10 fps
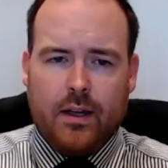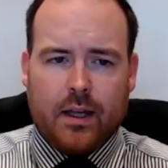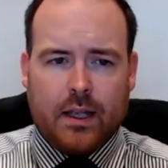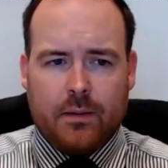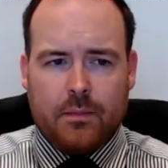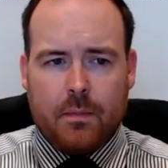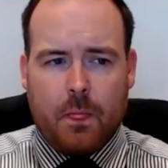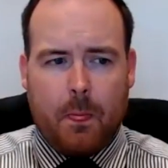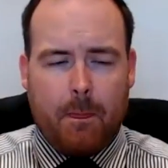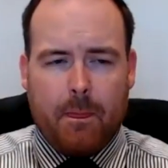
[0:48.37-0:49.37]

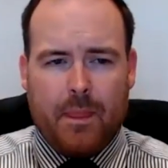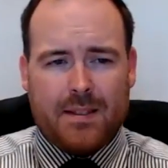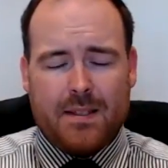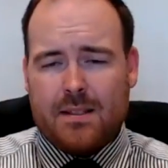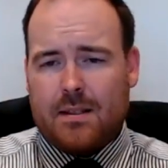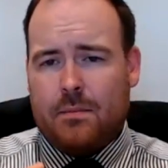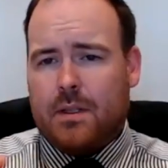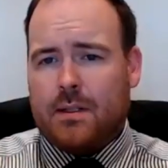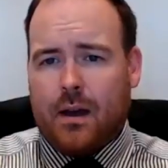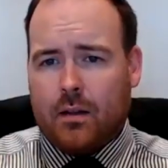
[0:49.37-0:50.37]
this is the
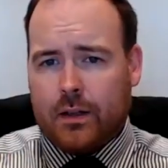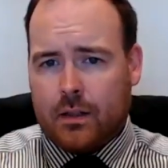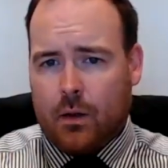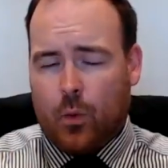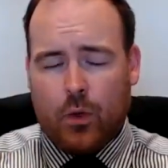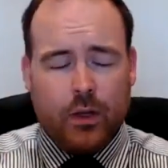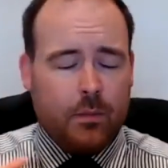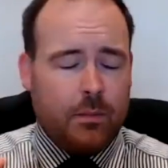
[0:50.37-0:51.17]
metallic that I want.